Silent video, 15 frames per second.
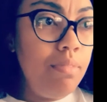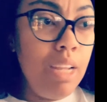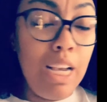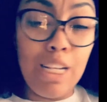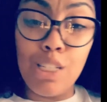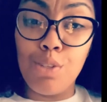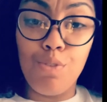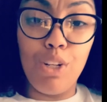
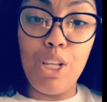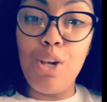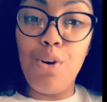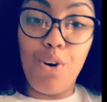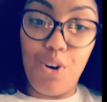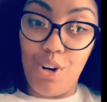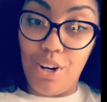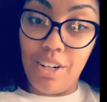it's really
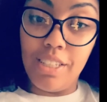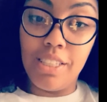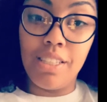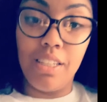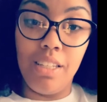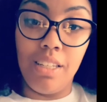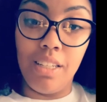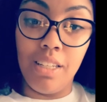hard
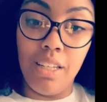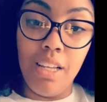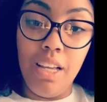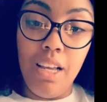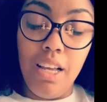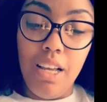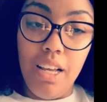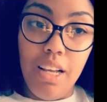to
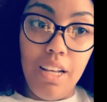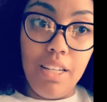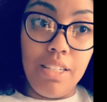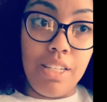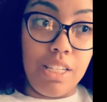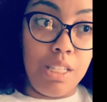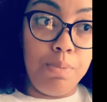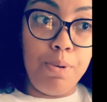
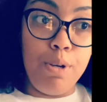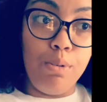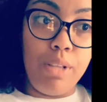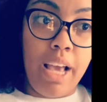dispute